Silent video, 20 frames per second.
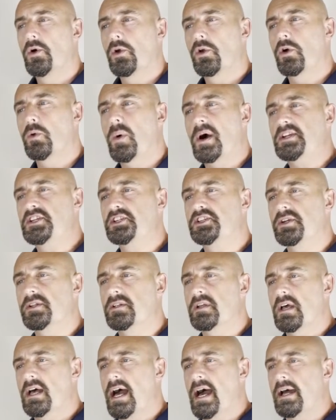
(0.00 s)
question
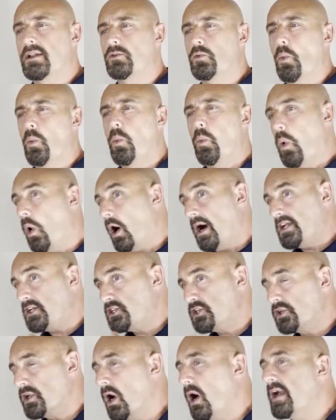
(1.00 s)
and why
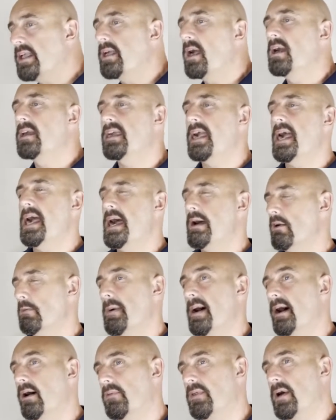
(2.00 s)
should I care
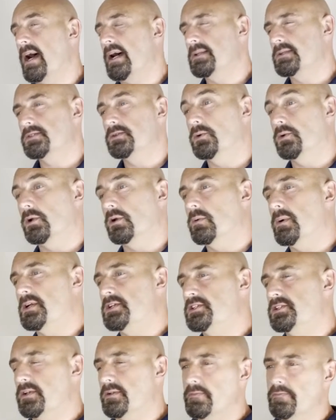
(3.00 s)
about that sort of question.